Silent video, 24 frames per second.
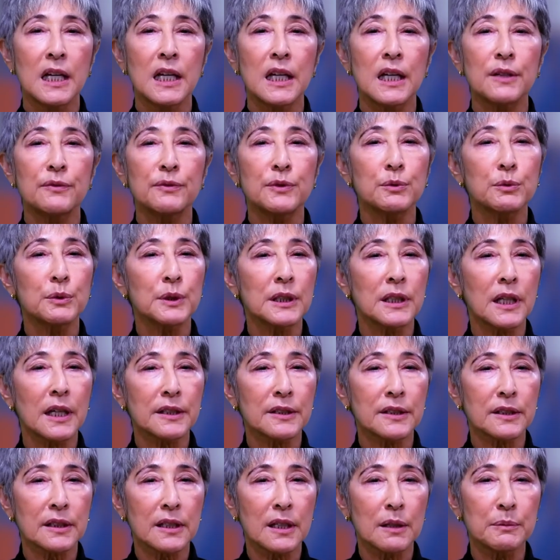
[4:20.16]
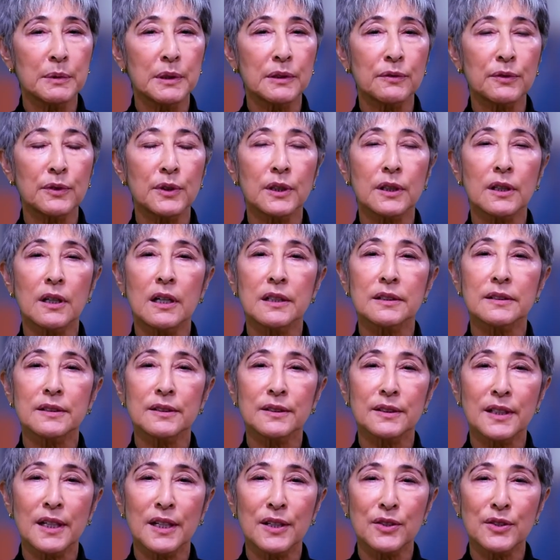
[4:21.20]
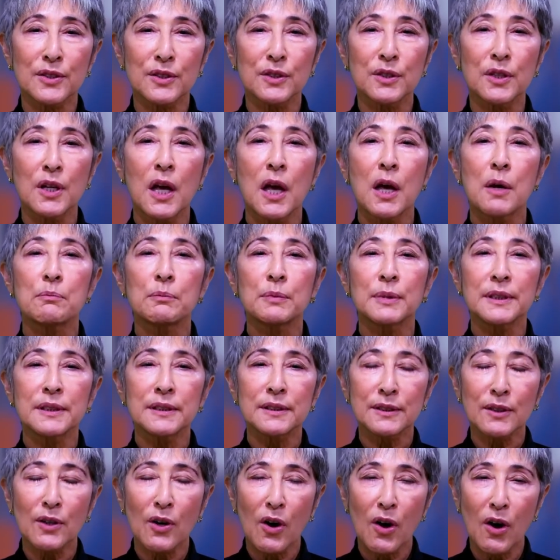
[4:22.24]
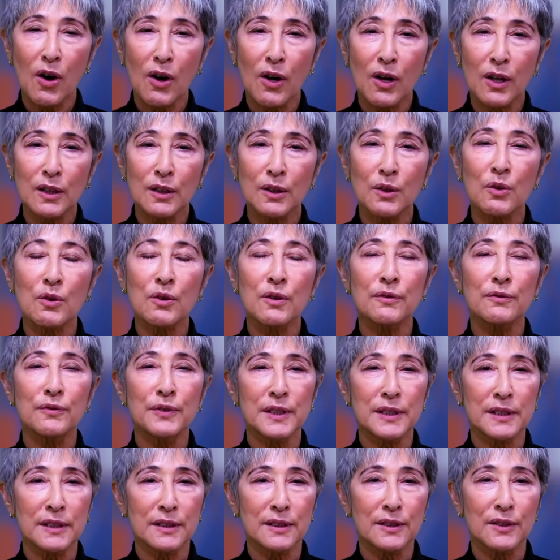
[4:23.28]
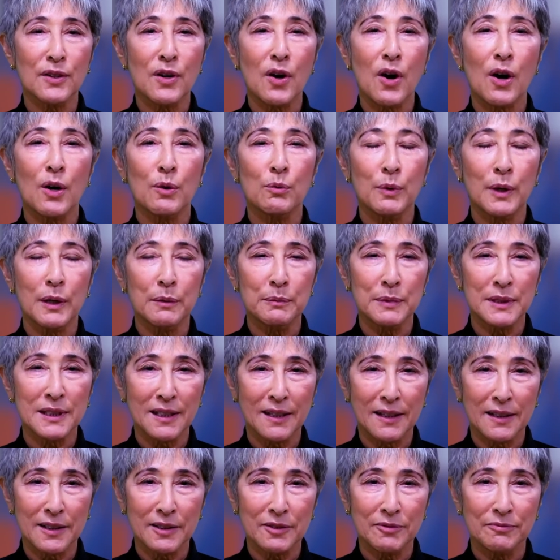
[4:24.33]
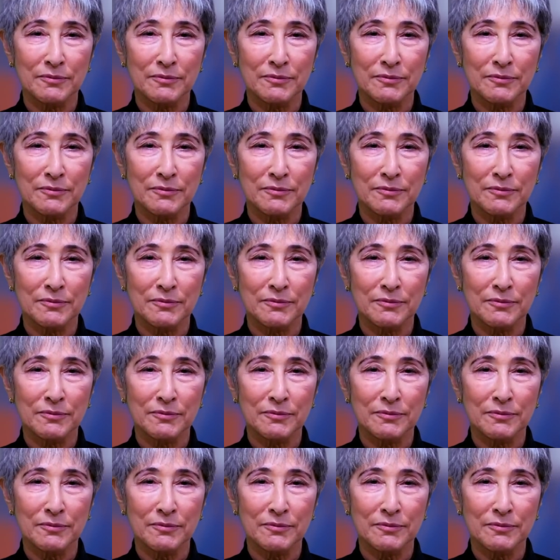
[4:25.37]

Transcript: If you would like to come in for a consultation, please call or visit our website.